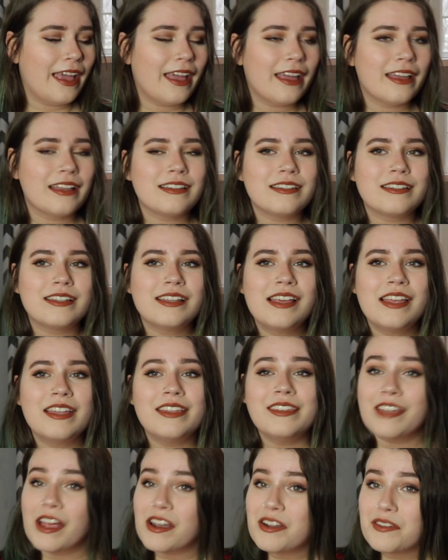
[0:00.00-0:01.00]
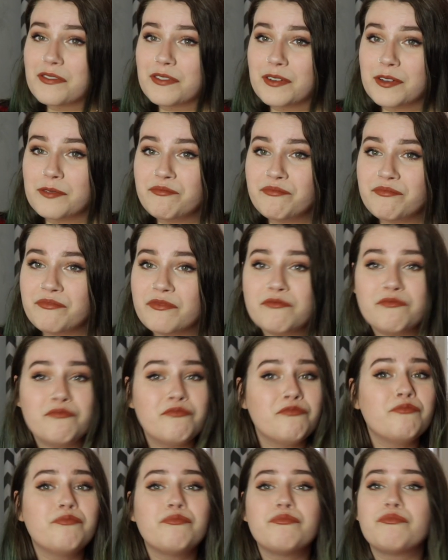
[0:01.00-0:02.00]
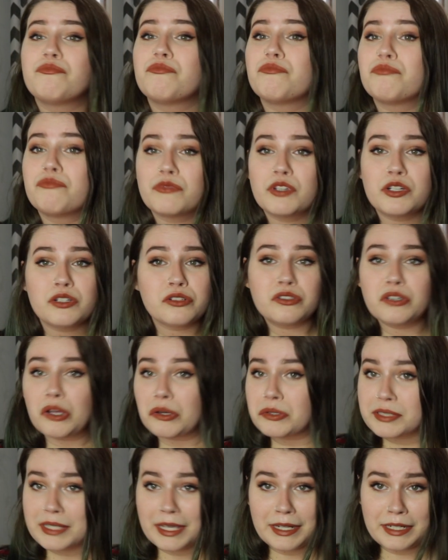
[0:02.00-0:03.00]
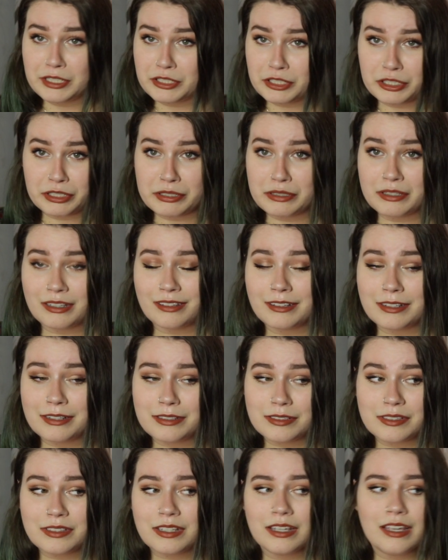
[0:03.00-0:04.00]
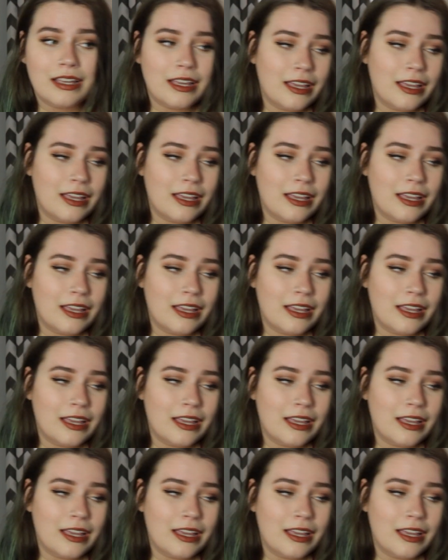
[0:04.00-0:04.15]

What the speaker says: And none of them, there's no skinny jeans on this.